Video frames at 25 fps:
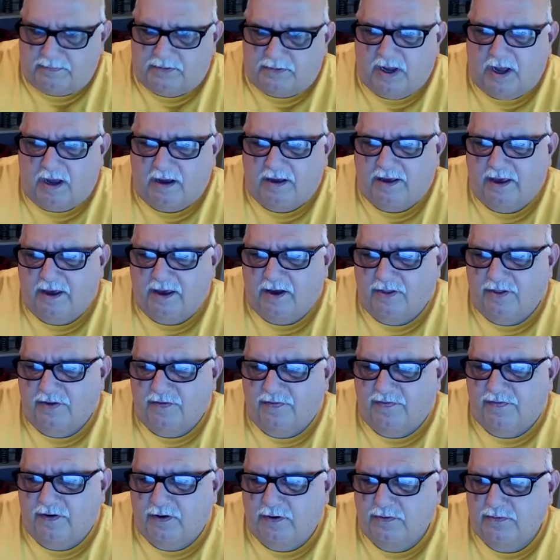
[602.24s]
Talking on
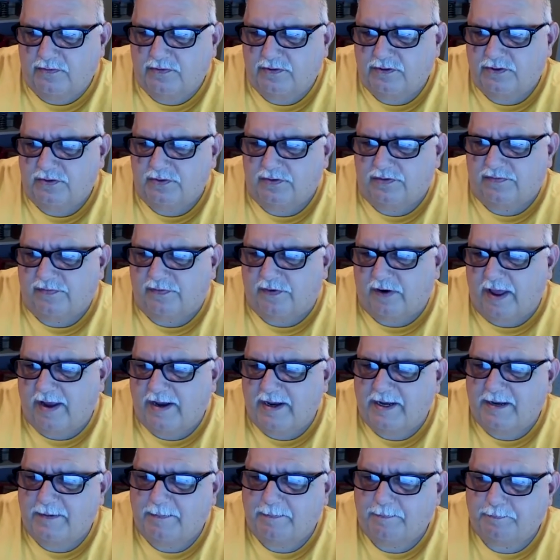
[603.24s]
the phone to a
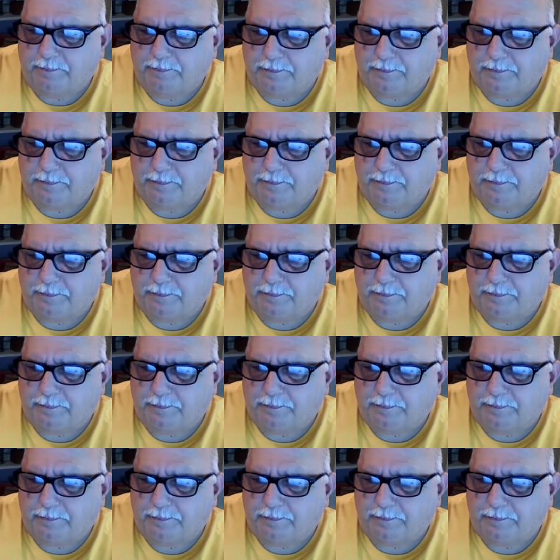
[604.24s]
friend,